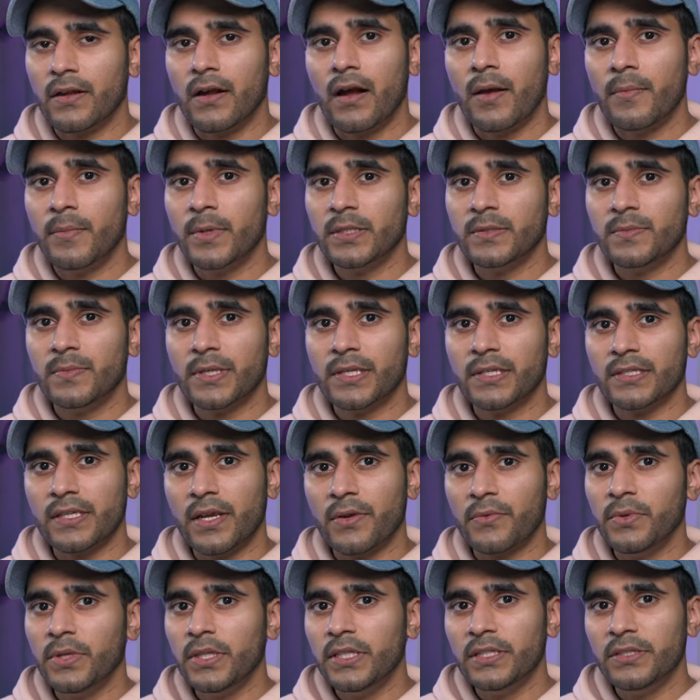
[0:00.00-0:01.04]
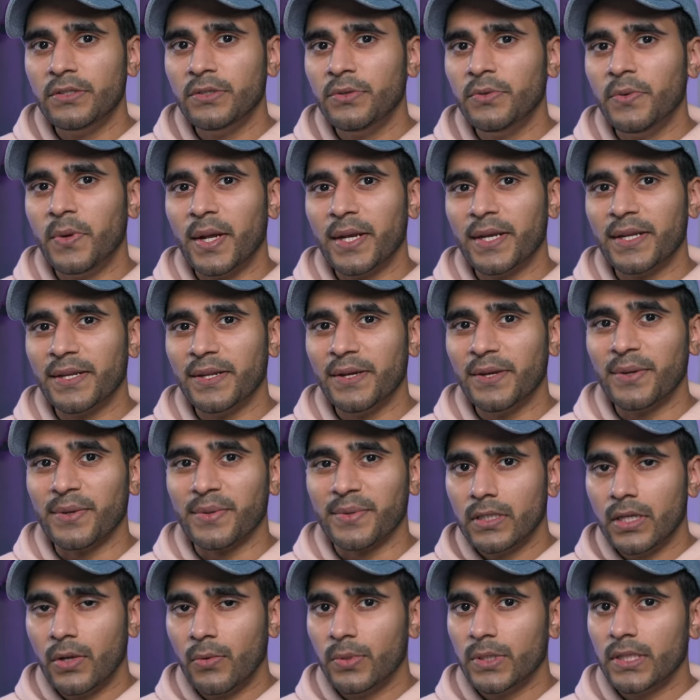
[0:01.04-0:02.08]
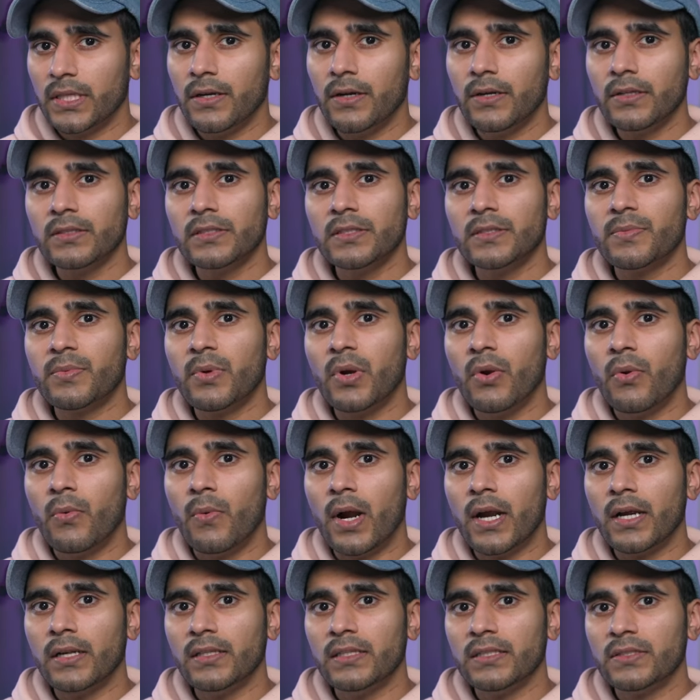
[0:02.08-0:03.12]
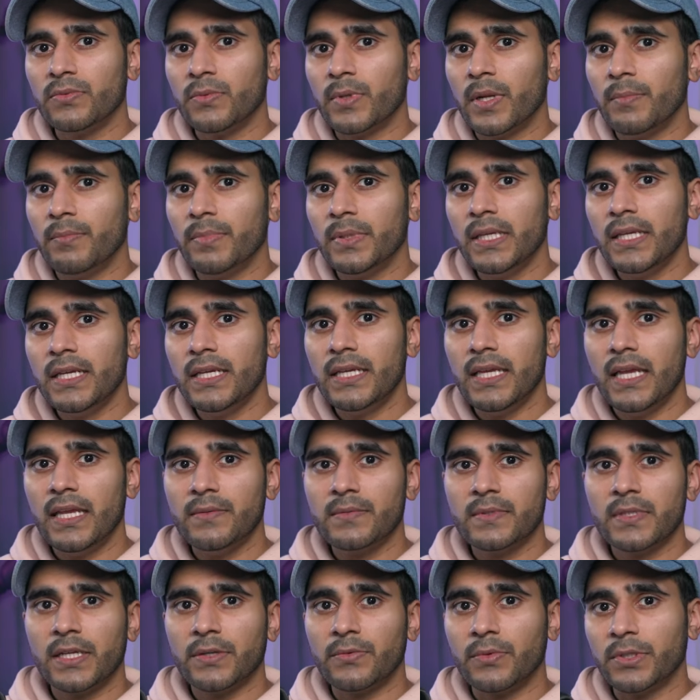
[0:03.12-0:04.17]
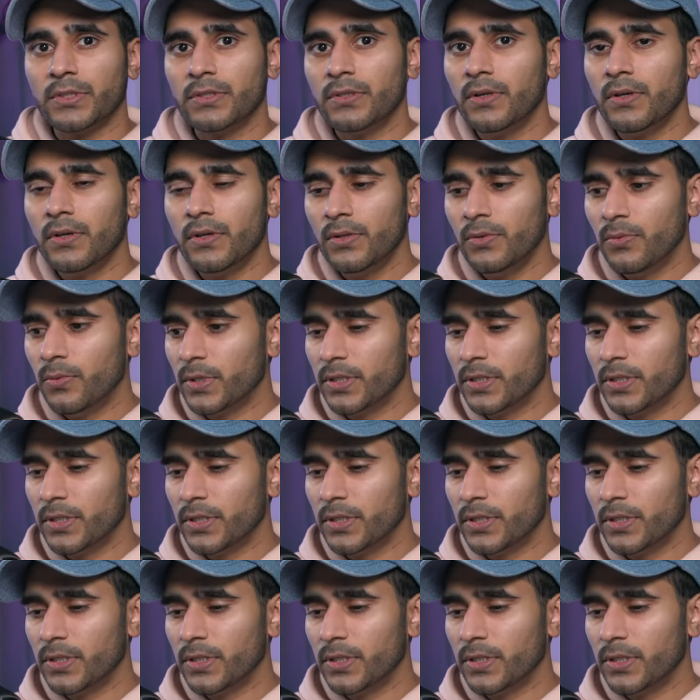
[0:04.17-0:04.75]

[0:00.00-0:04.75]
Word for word: comments because I really do want to know. Now with the Arctis Pro Wireless, when I'm playing games games like Returnal